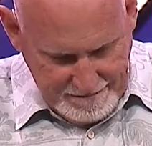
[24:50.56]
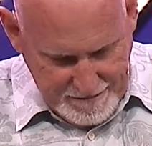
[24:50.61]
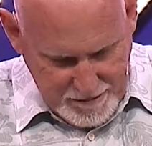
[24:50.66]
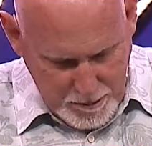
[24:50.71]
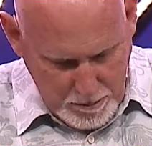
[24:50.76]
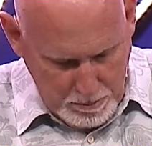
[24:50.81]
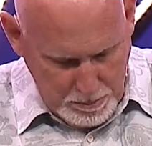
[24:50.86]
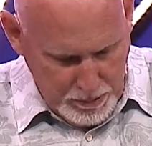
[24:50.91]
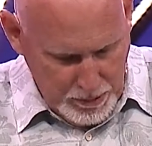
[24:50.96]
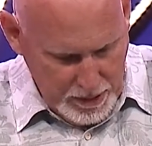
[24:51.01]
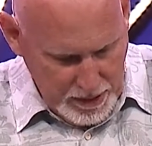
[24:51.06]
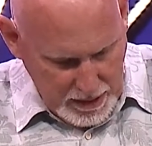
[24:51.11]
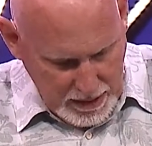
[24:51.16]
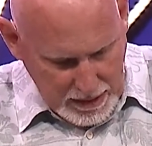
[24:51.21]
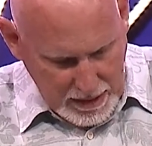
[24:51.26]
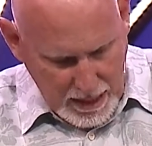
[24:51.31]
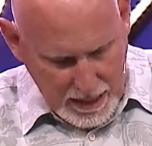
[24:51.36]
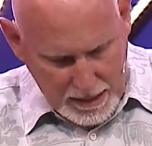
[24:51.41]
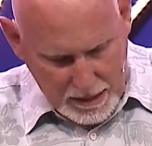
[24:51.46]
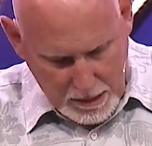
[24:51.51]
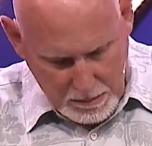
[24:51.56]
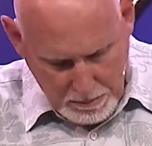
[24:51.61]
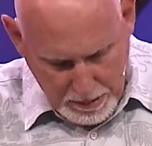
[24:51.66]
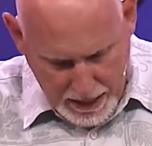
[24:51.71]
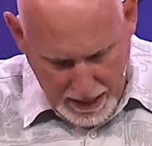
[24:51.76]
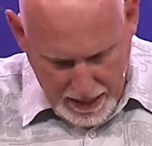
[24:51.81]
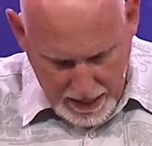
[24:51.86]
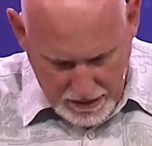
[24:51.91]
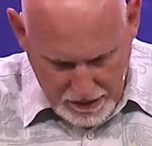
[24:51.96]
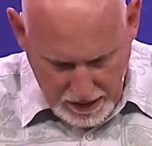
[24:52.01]
It's a pretty ungodly
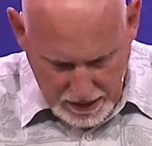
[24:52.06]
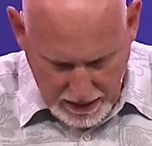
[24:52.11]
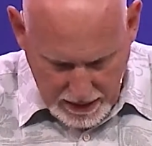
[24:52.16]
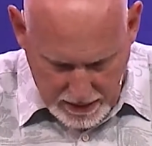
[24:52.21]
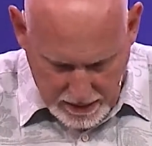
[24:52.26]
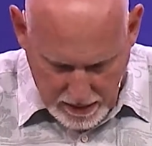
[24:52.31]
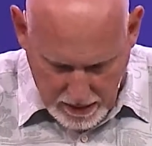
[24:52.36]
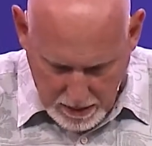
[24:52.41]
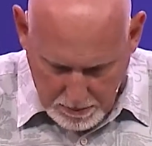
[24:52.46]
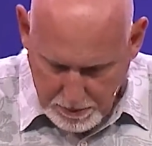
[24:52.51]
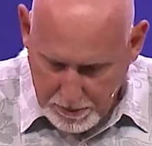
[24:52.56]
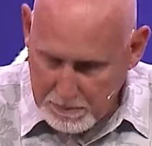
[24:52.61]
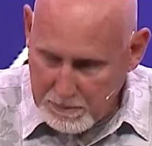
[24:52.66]
path that ended up